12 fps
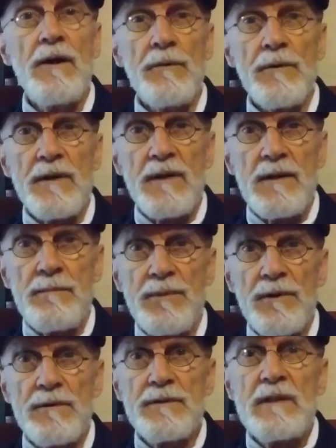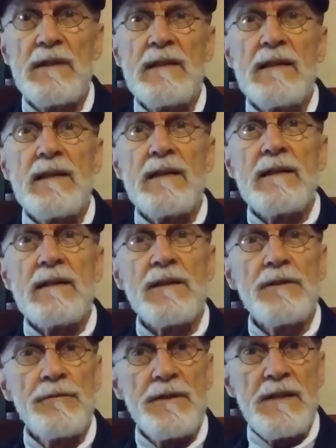where I built a
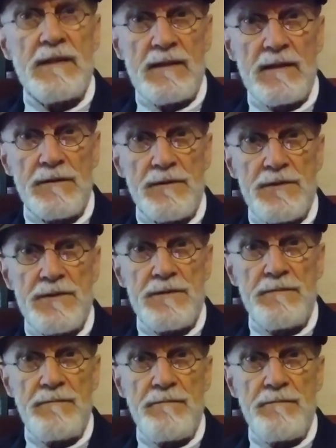greenhouse,